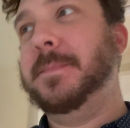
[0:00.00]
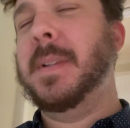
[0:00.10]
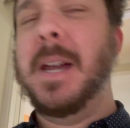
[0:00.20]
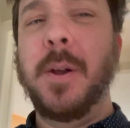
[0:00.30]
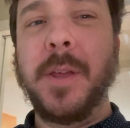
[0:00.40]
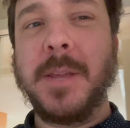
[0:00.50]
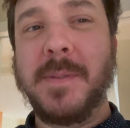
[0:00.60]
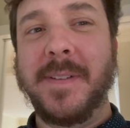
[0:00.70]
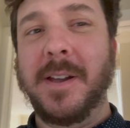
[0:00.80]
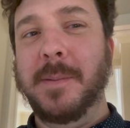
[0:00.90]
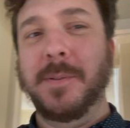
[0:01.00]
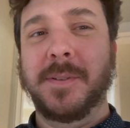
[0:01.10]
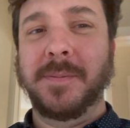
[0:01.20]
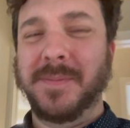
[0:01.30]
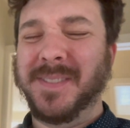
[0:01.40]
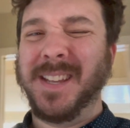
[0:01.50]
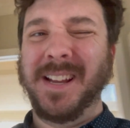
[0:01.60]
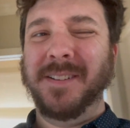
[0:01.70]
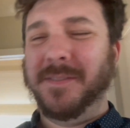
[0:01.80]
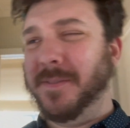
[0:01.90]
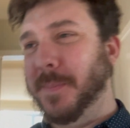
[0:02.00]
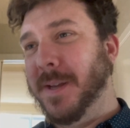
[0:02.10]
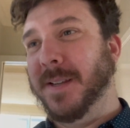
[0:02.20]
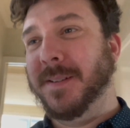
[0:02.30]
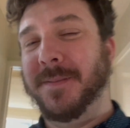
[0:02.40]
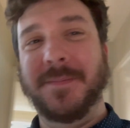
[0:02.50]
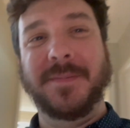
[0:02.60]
I know they can be valuable, kind of, but